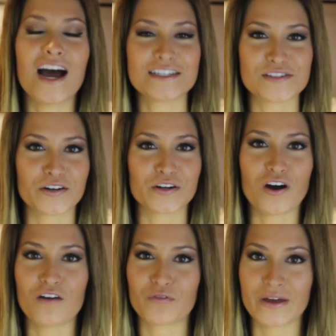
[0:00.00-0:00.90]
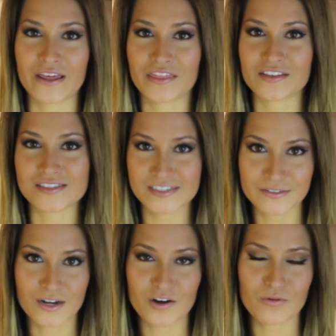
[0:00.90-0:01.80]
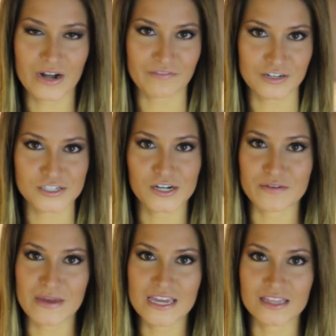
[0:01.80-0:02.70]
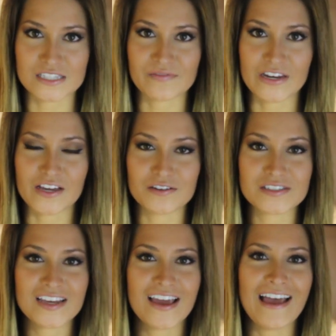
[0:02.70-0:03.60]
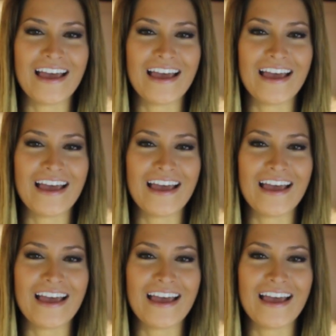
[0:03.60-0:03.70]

I started off with 0 when I first started making these videos,